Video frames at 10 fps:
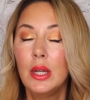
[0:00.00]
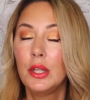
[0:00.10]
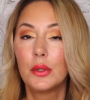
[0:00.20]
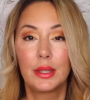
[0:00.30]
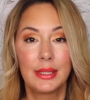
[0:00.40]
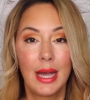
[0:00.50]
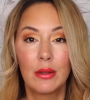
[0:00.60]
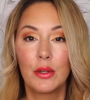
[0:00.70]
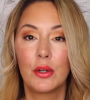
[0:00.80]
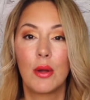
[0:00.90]
You can
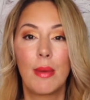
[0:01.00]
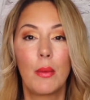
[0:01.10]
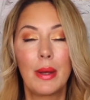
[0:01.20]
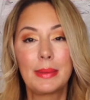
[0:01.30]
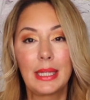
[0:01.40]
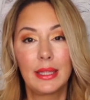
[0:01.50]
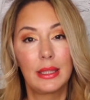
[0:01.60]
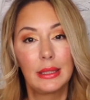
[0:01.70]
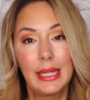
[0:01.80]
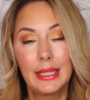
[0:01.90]
download it on my website. The
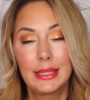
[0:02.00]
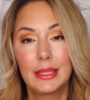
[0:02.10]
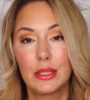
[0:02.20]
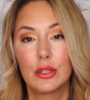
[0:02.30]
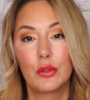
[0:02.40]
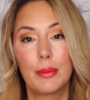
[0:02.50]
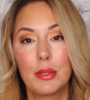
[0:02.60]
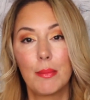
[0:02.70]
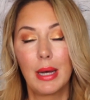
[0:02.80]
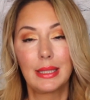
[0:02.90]
link is in the
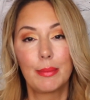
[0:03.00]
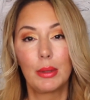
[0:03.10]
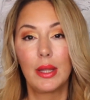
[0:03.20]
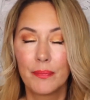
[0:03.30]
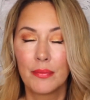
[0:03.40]
description box below.